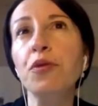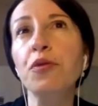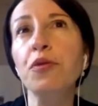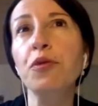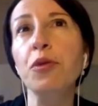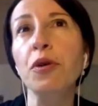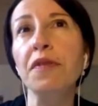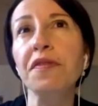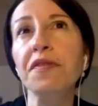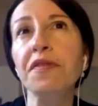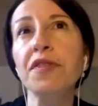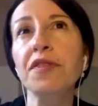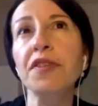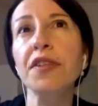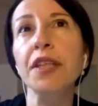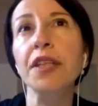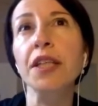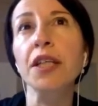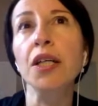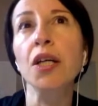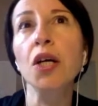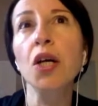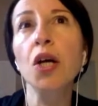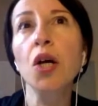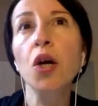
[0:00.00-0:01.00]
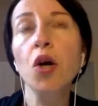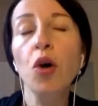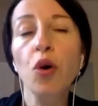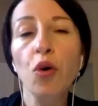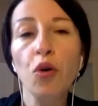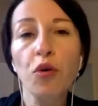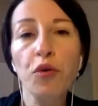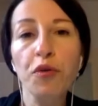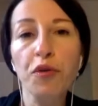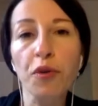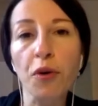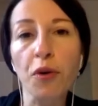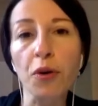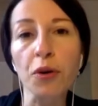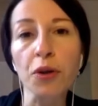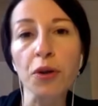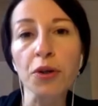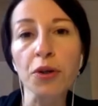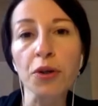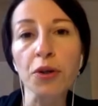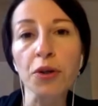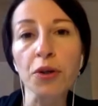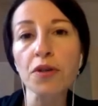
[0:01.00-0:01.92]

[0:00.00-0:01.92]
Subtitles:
40 folio.